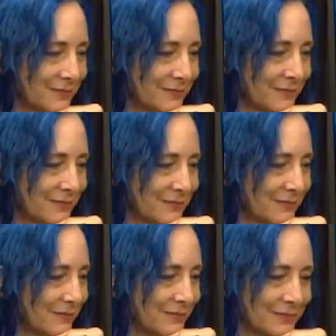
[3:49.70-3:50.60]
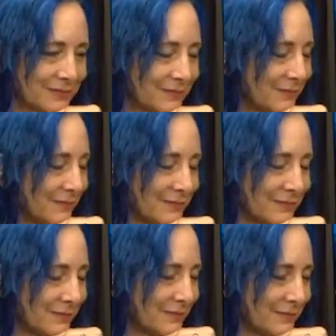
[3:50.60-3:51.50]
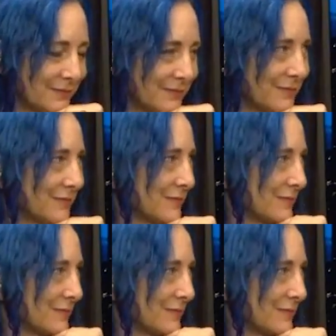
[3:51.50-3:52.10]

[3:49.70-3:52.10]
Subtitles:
The person shown says nothing.